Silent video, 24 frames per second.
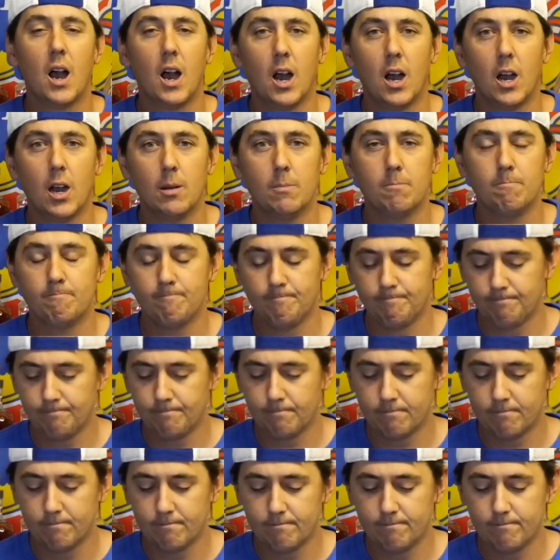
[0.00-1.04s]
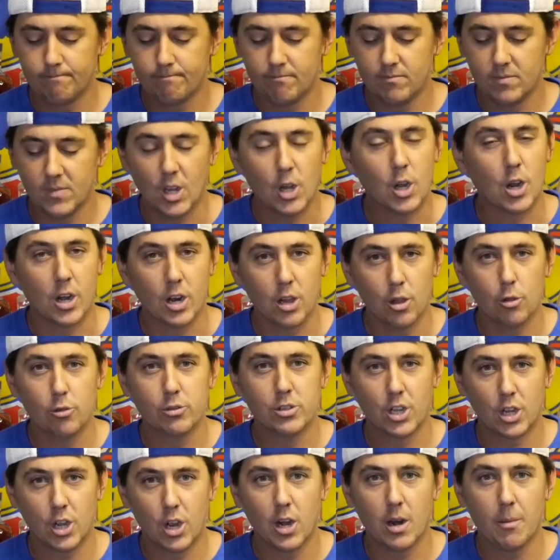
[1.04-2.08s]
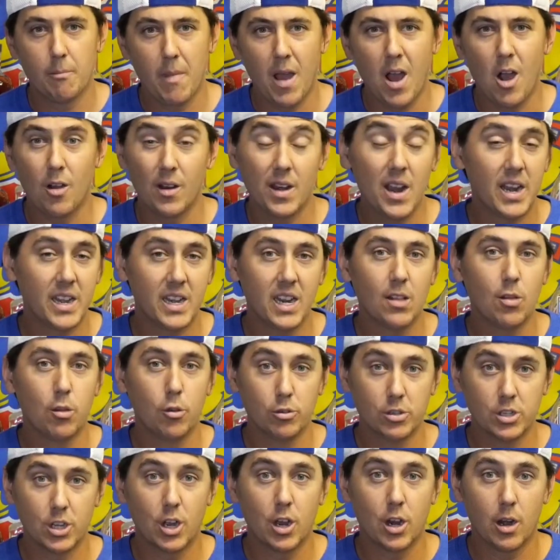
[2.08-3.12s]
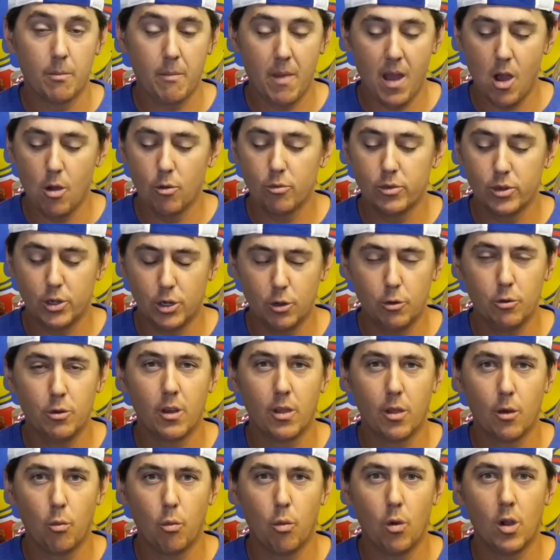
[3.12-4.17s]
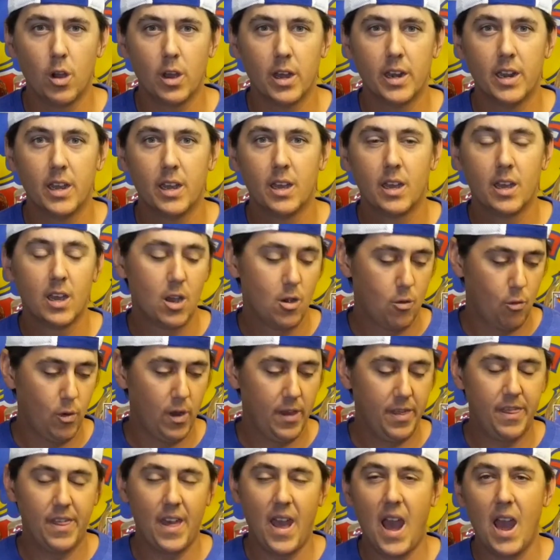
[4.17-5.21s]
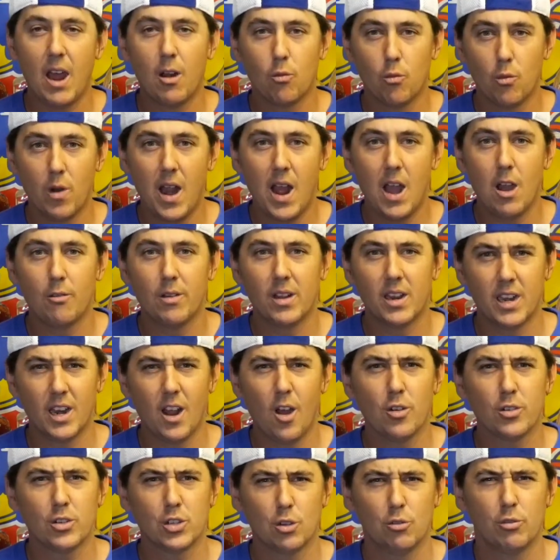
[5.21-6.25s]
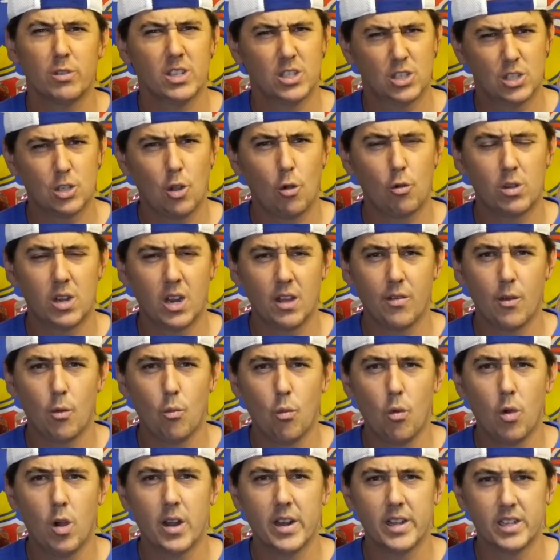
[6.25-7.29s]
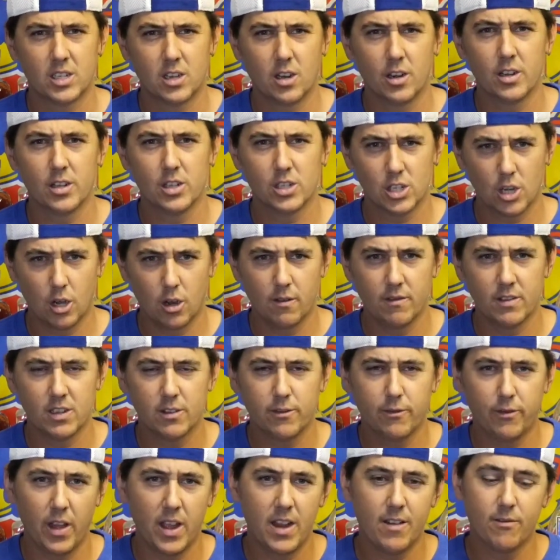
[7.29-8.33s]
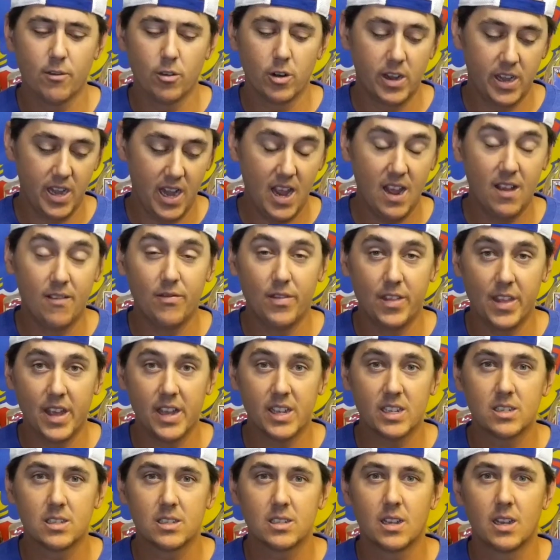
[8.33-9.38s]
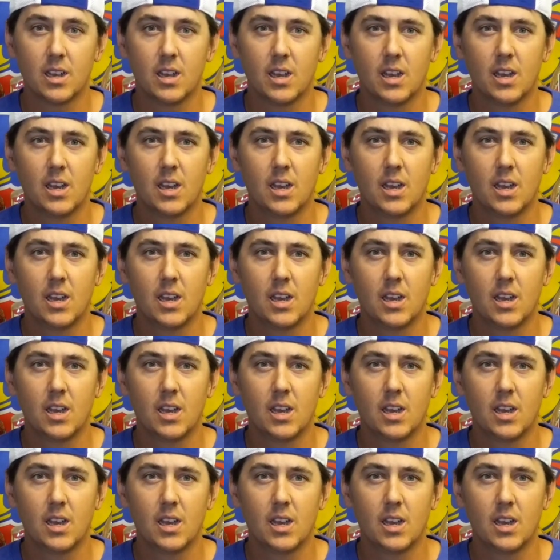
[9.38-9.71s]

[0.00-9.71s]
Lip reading: you're going to lose a good amount. And I did lose a good amount due to the wood with that round, and also it's soaked in the wood. It's going to serve as flavoring in this